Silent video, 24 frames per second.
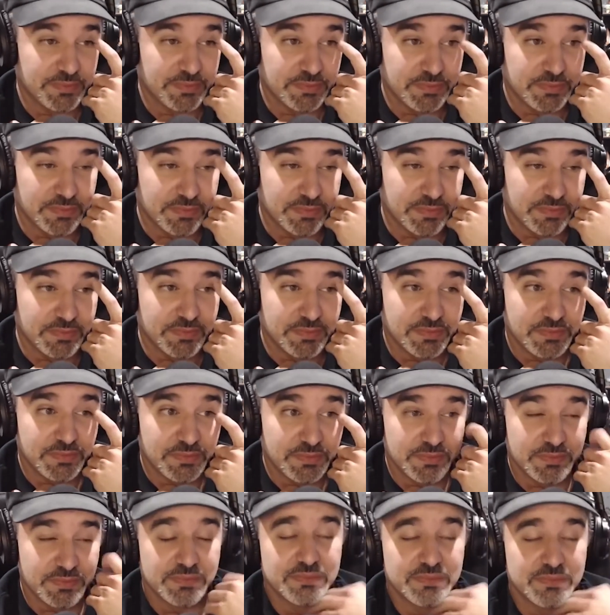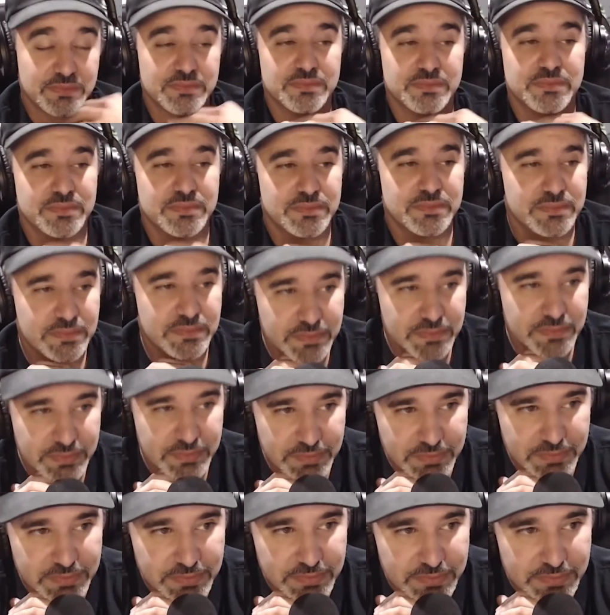
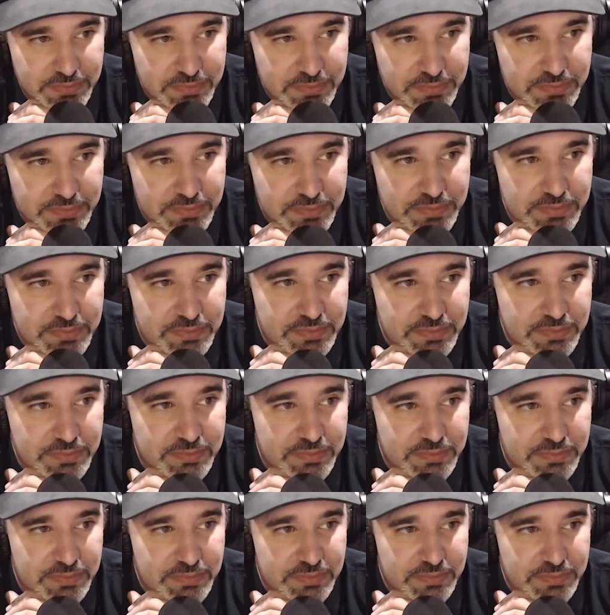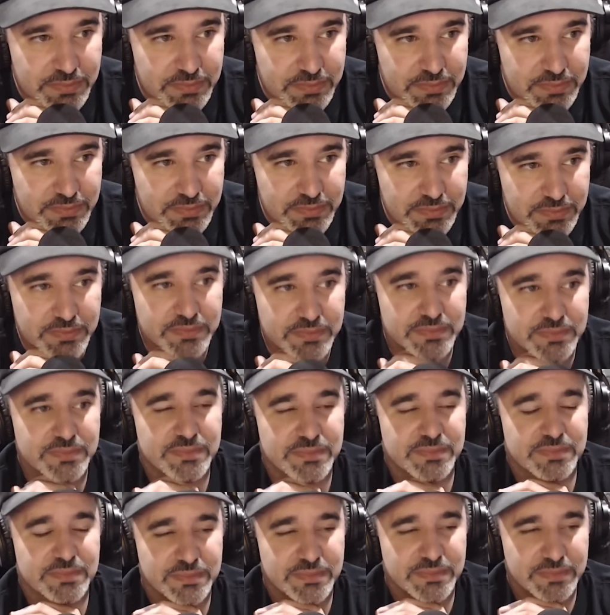
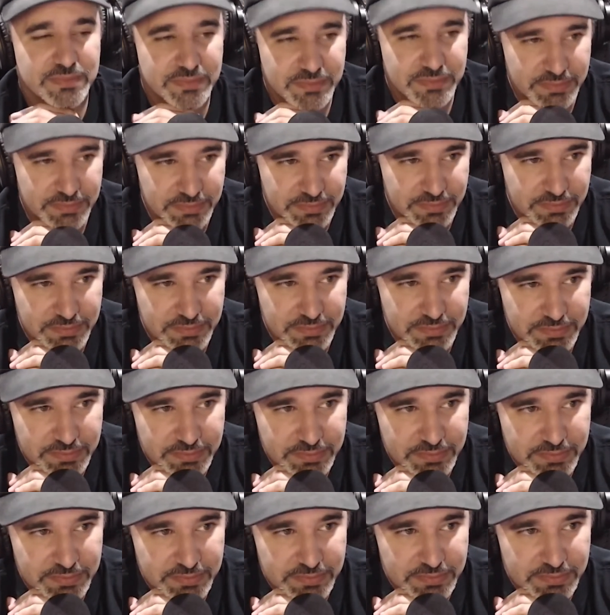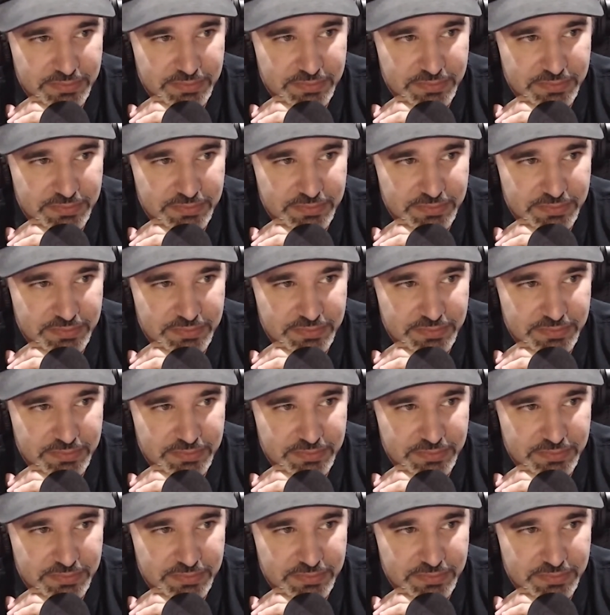The person shown says nothing.